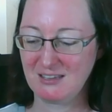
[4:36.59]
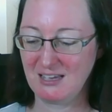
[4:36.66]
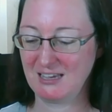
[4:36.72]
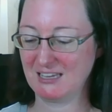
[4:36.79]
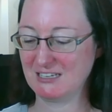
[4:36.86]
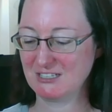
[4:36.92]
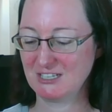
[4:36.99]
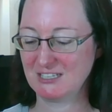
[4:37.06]
I
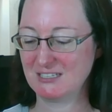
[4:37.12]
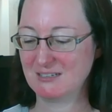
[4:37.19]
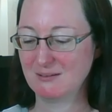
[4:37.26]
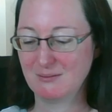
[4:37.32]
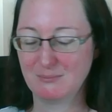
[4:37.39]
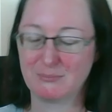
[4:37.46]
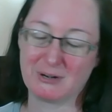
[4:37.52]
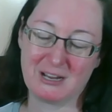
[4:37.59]
can just
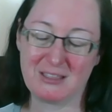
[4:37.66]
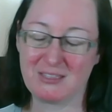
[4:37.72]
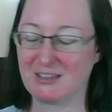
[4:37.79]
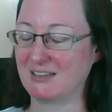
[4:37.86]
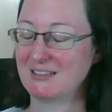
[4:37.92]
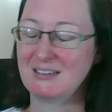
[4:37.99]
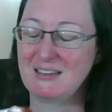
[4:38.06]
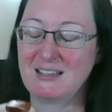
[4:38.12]
breathe,
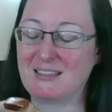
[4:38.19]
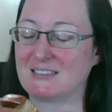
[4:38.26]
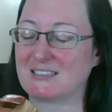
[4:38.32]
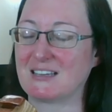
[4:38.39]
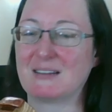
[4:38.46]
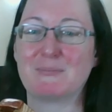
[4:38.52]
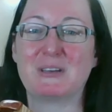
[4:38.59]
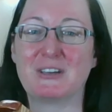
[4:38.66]
and
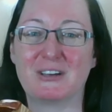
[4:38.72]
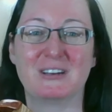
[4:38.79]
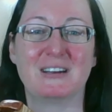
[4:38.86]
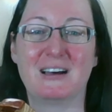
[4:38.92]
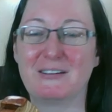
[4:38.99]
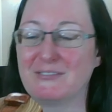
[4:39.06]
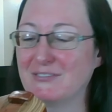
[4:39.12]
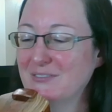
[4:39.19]
that's going to be good
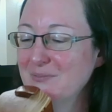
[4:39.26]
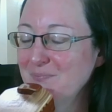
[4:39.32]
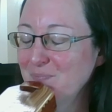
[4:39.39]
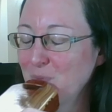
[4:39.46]
enough.